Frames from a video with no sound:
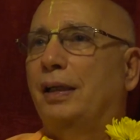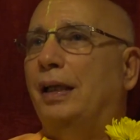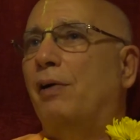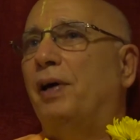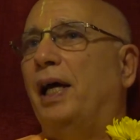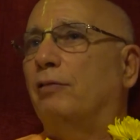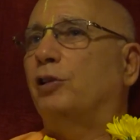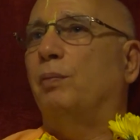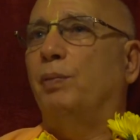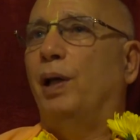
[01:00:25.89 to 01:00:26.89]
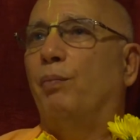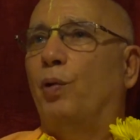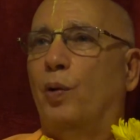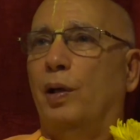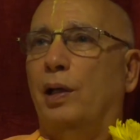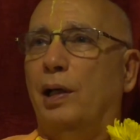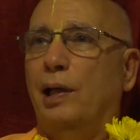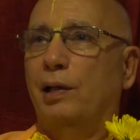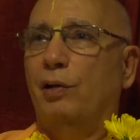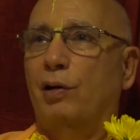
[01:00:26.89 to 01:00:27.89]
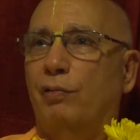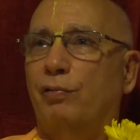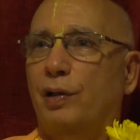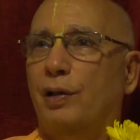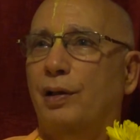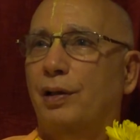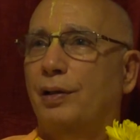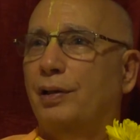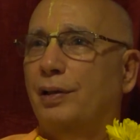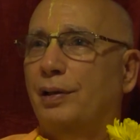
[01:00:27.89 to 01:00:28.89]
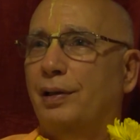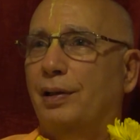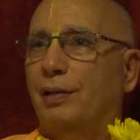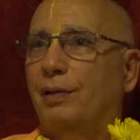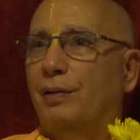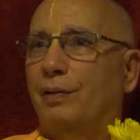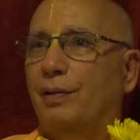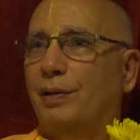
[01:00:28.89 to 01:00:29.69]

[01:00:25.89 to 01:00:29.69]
I have something more that I can offer, you know.